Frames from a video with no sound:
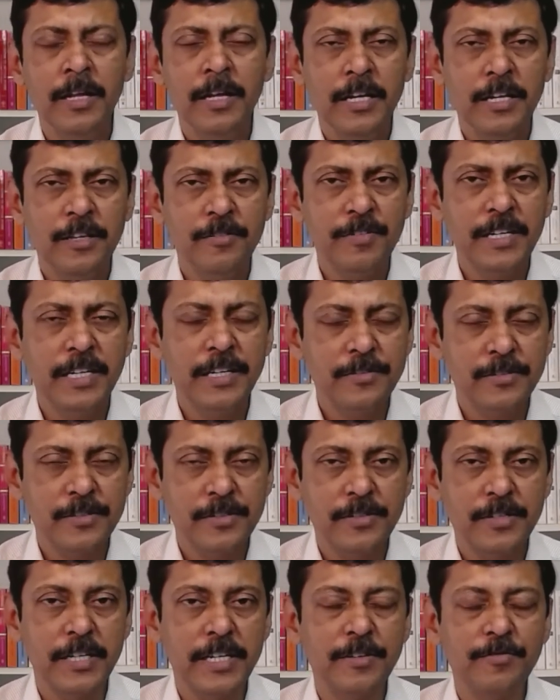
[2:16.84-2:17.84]
is very
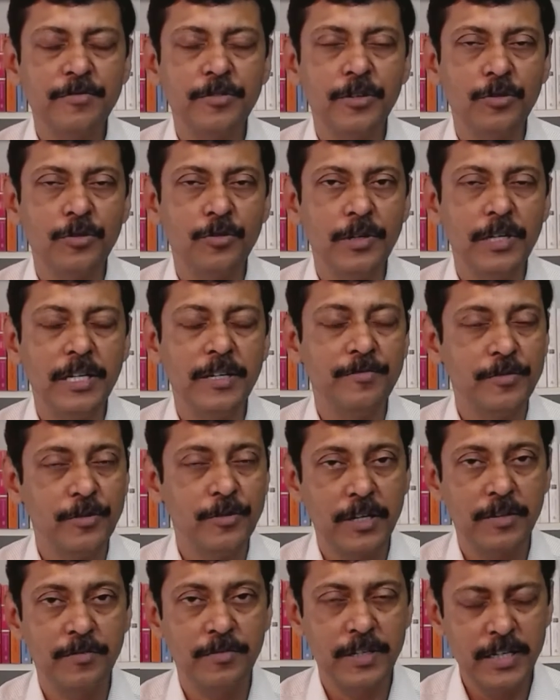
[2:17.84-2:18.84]
interesting if you
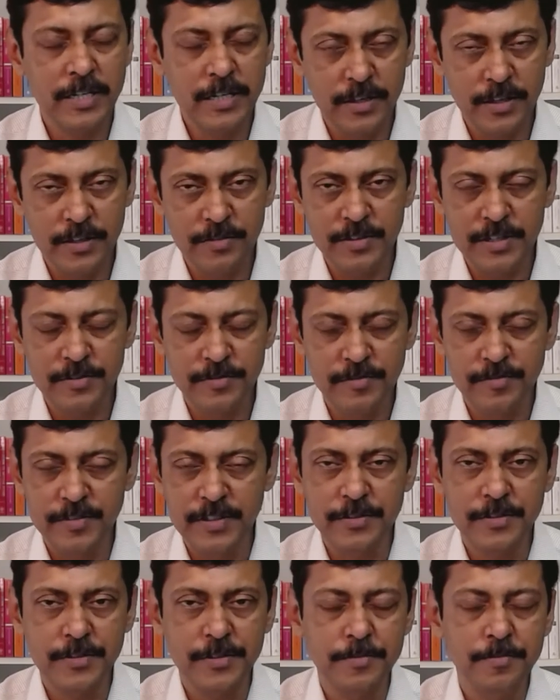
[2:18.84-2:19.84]
are a very conservative
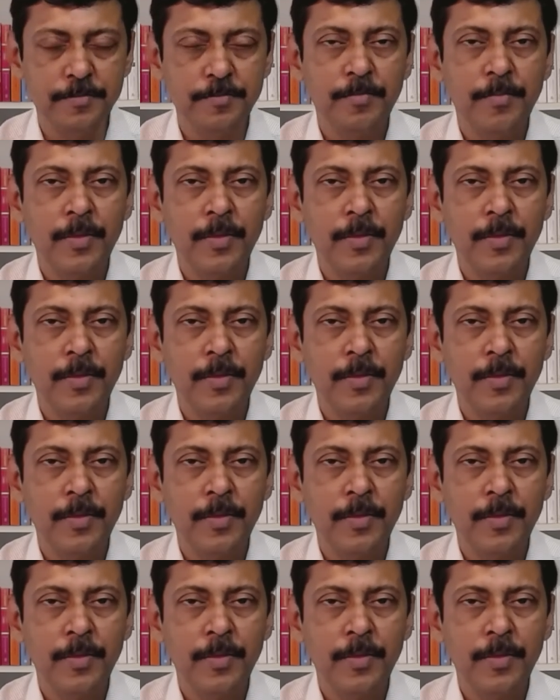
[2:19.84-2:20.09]
investor.